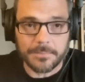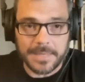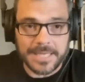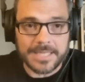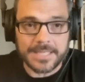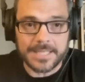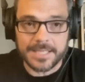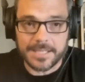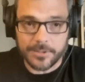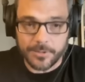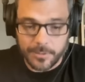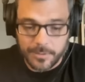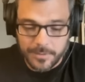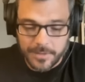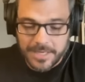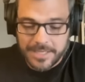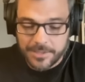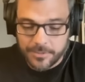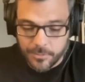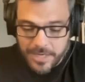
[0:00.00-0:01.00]
into
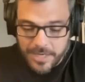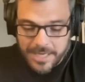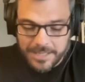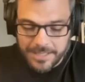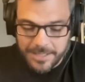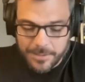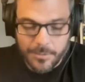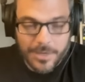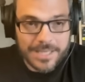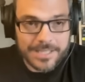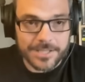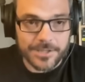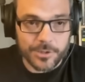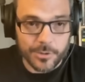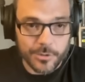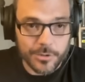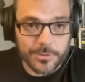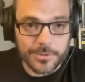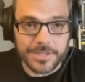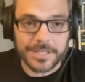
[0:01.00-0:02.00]
Israeli West
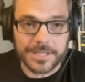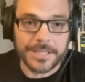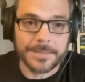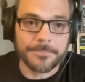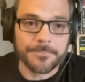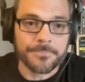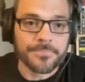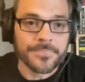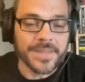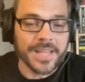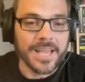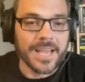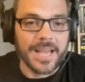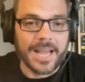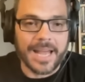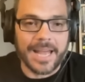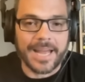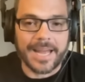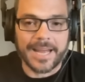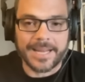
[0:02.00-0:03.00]
Jerusalem,
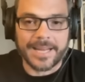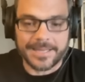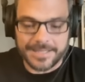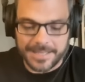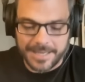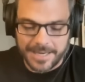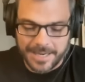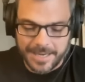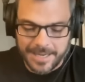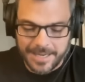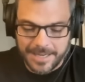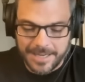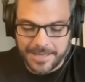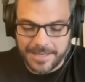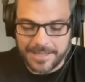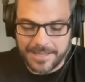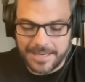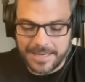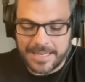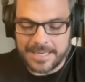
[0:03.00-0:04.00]
and
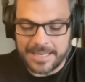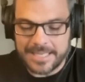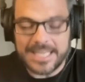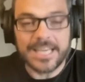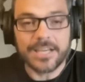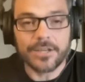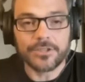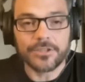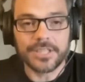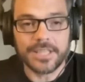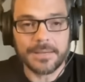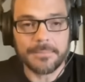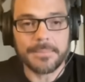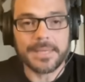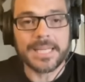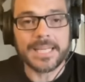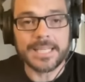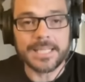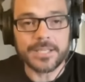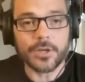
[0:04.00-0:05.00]
killed him
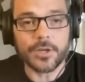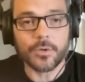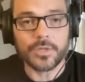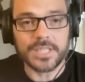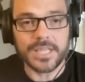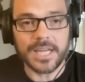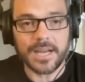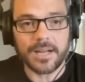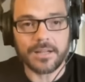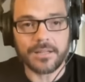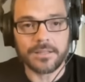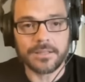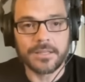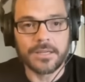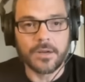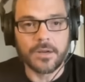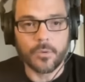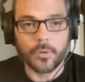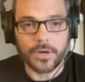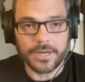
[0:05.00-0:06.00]
in his hotel
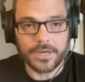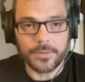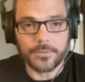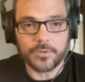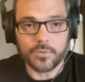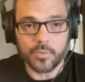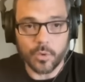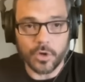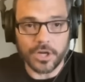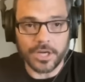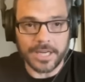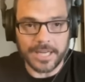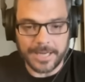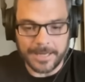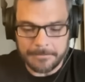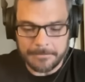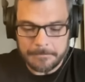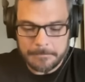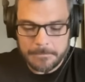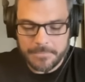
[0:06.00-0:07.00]
where he was
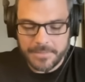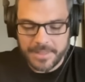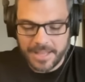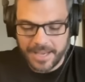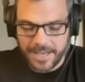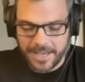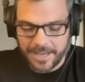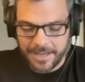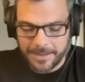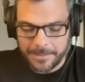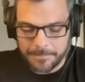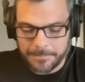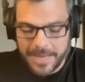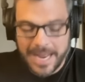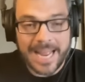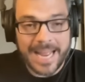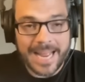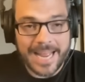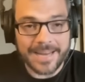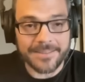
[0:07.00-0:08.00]
working.
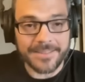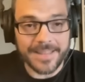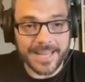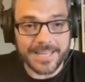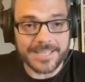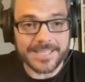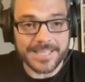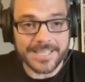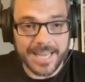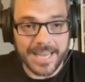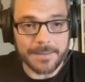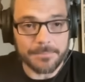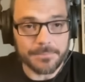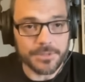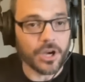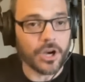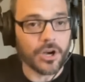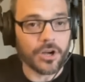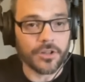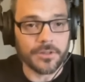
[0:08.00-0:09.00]
And they escaped.
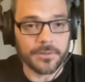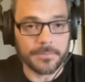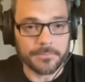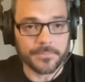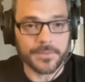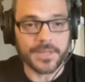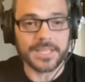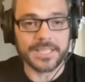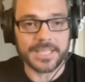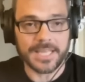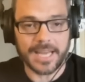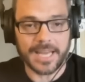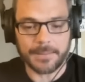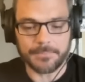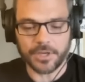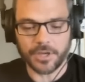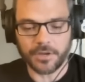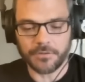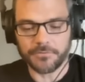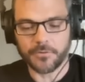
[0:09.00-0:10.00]
All of them escaped.
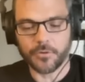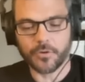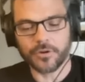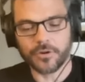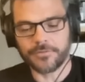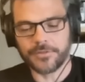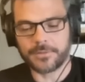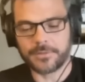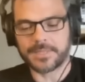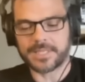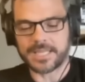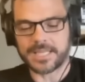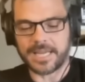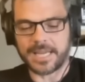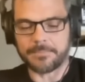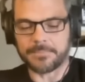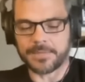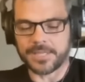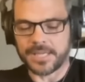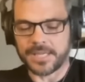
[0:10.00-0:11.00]
All 4 of them
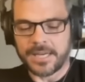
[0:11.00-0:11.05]
escaped.